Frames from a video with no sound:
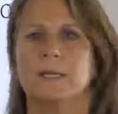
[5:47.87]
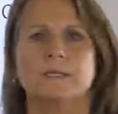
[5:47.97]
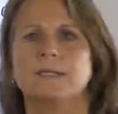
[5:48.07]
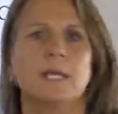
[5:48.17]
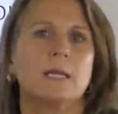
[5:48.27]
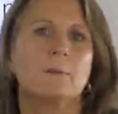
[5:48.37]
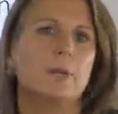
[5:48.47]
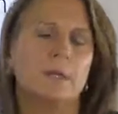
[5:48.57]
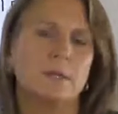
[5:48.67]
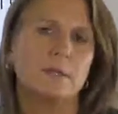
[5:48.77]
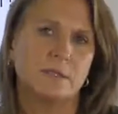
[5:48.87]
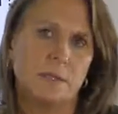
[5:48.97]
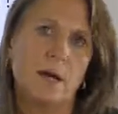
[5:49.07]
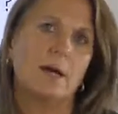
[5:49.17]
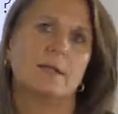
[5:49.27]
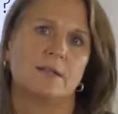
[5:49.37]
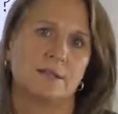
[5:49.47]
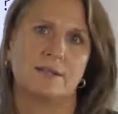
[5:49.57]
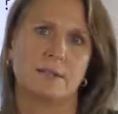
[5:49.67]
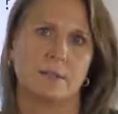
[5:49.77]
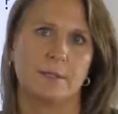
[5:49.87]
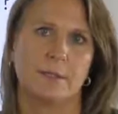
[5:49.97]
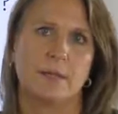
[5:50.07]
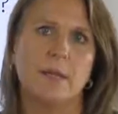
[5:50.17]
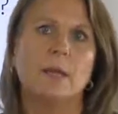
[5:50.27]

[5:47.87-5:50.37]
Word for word: a second opinion is not necessary.